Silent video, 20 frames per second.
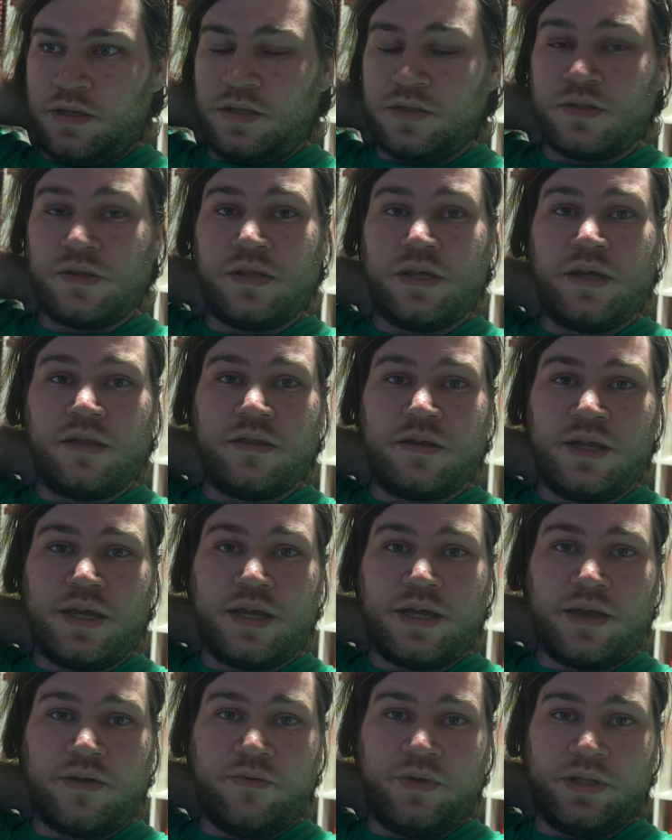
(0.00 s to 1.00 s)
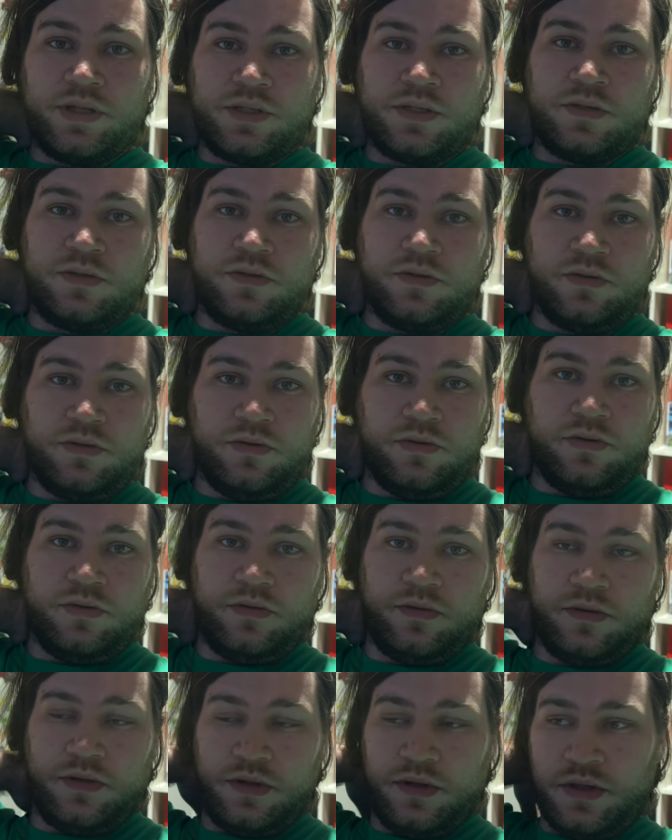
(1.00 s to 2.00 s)
So the other day I went to
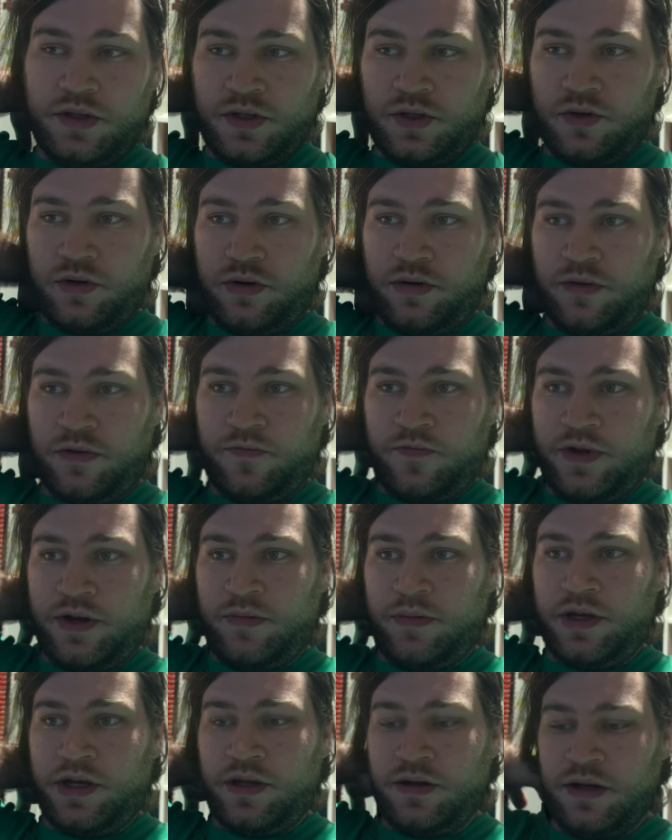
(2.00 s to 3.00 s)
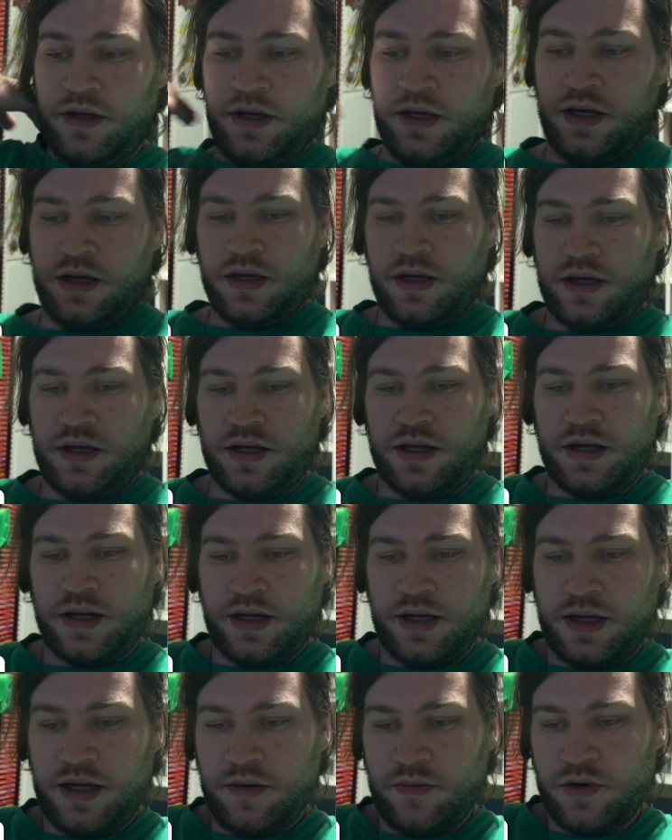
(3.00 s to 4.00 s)
the store with a friend of mine and I
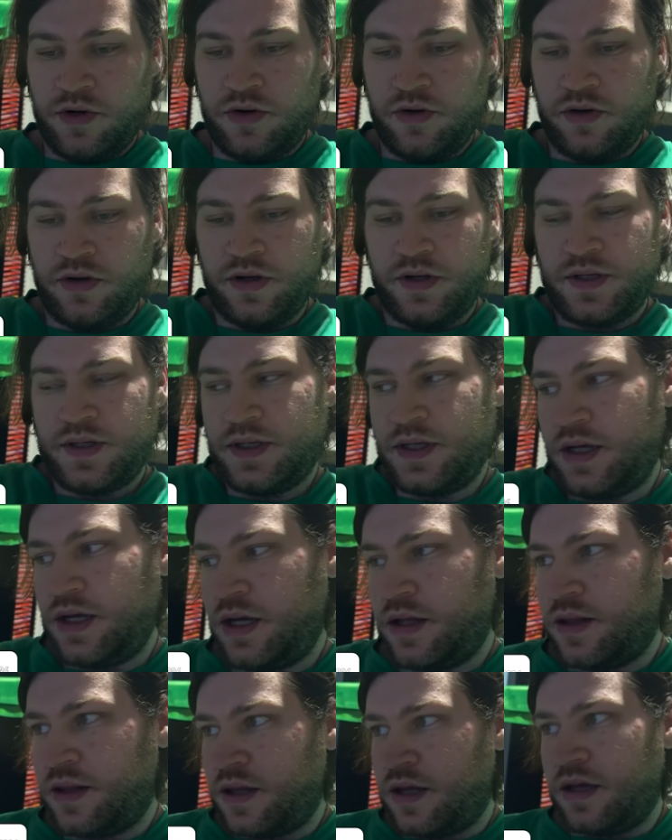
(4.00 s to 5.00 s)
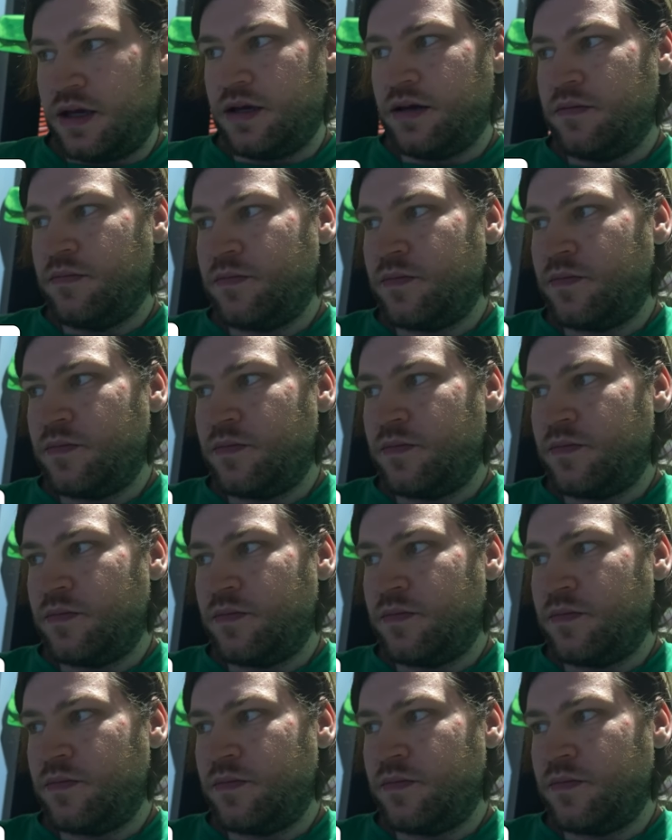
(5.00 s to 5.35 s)
came across a thing.